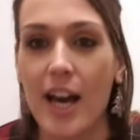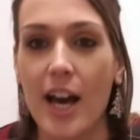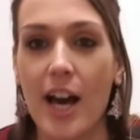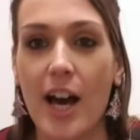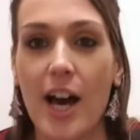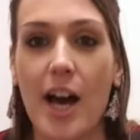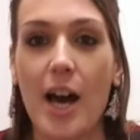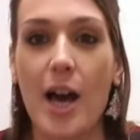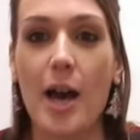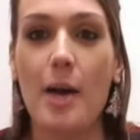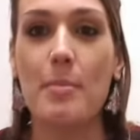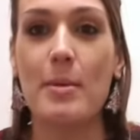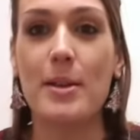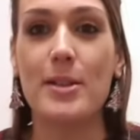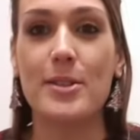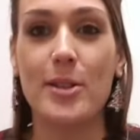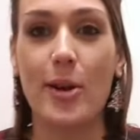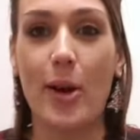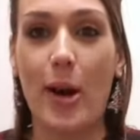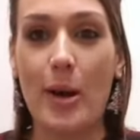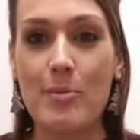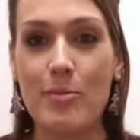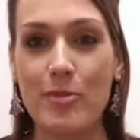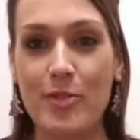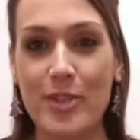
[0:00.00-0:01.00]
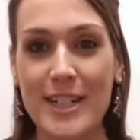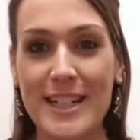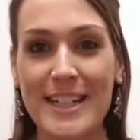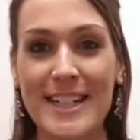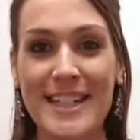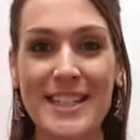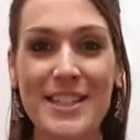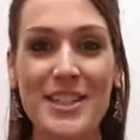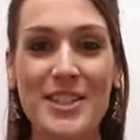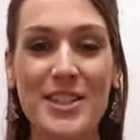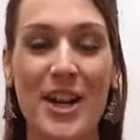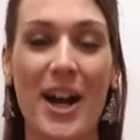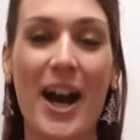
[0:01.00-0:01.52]
Um, so I'm
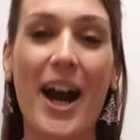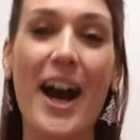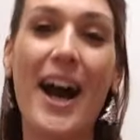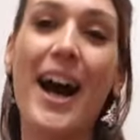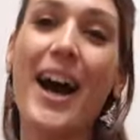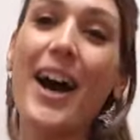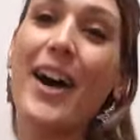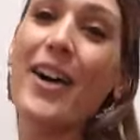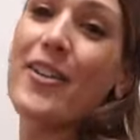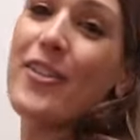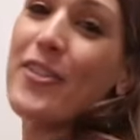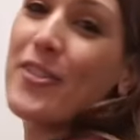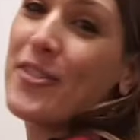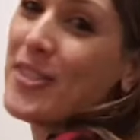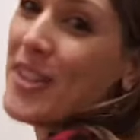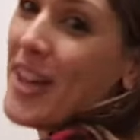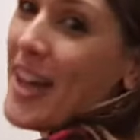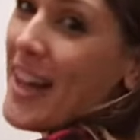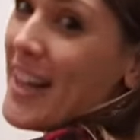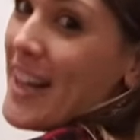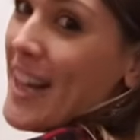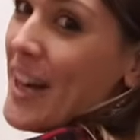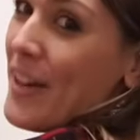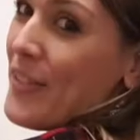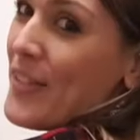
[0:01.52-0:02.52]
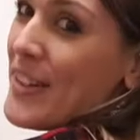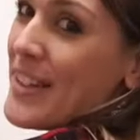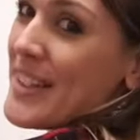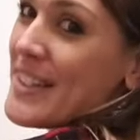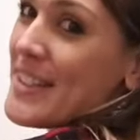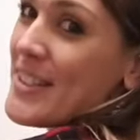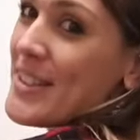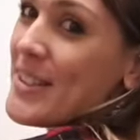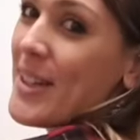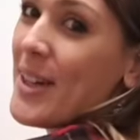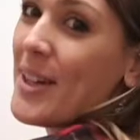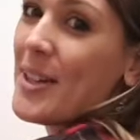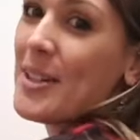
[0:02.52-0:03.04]
really chuffed. I love it
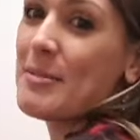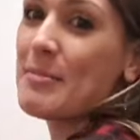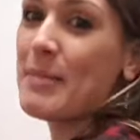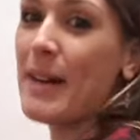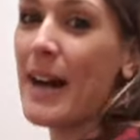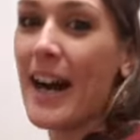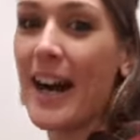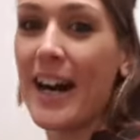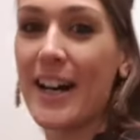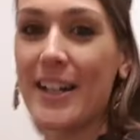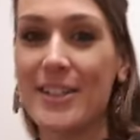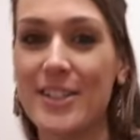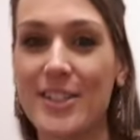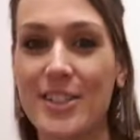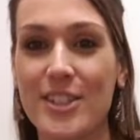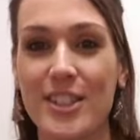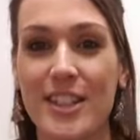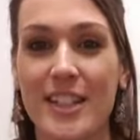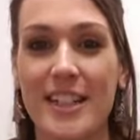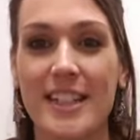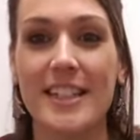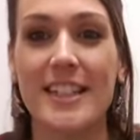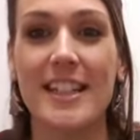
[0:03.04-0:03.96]
so much.